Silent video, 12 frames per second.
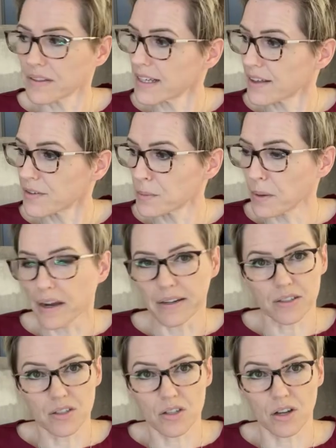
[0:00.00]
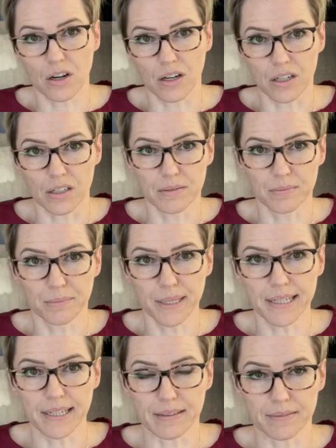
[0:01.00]
That's an auction.
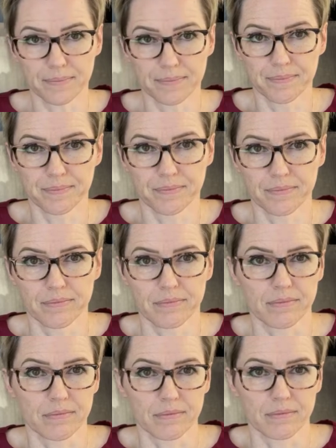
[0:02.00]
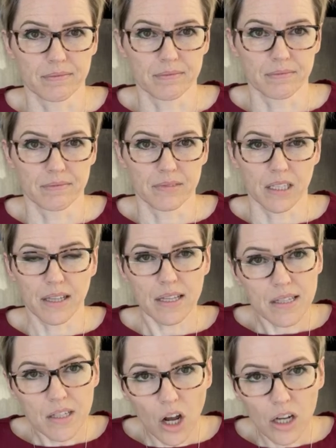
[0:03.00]
How do people behave in an
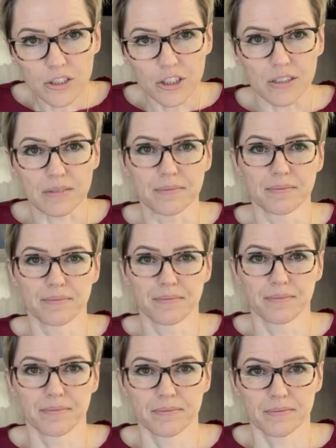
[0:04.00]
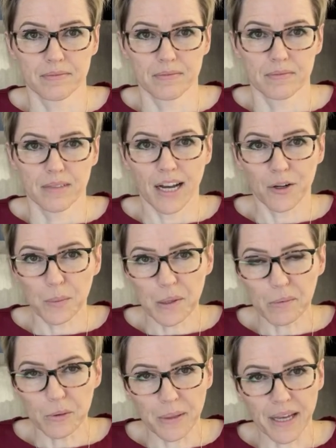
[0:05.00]
auction?
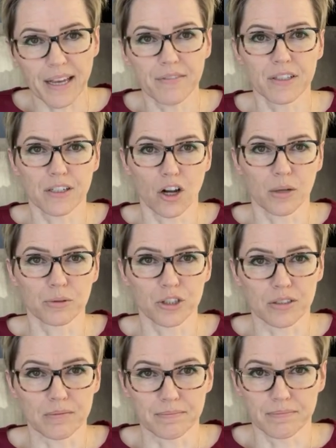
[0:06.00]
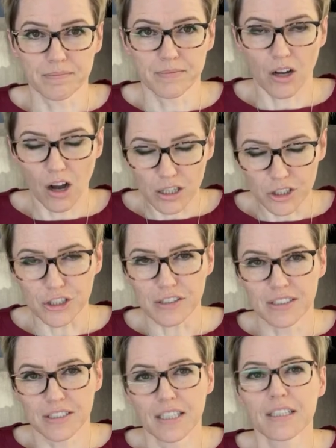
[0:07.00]
Frantically. Frantic.
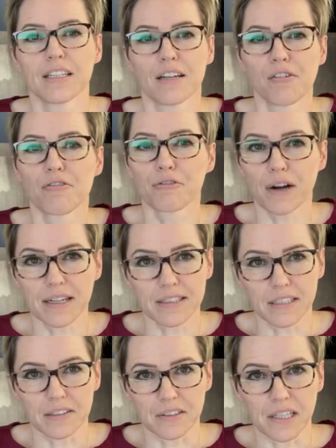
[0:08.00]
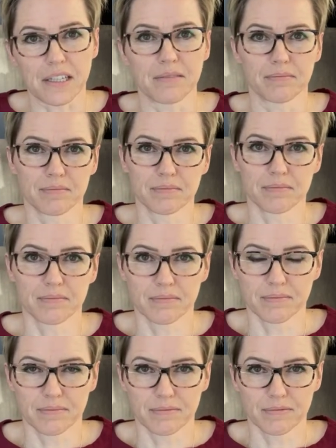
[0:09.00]
Now, there is some
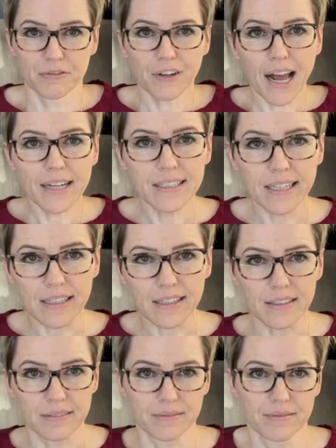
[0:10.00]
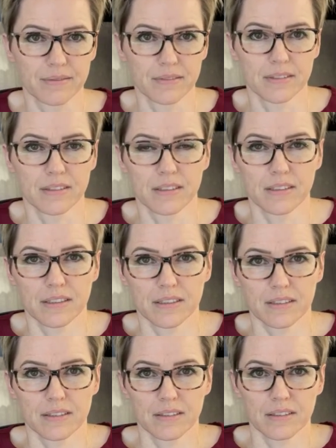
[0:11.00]
urgency, there is some frantic
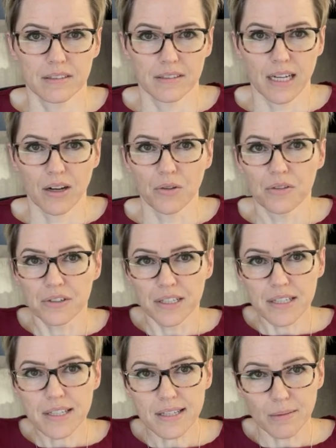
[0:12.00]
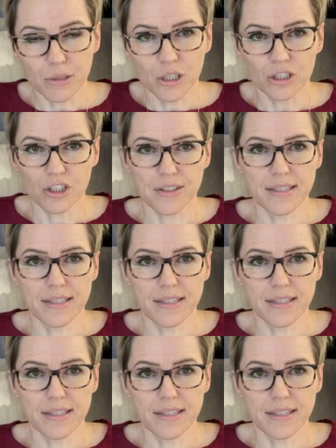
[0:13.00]
behavior in a hot seller's market, but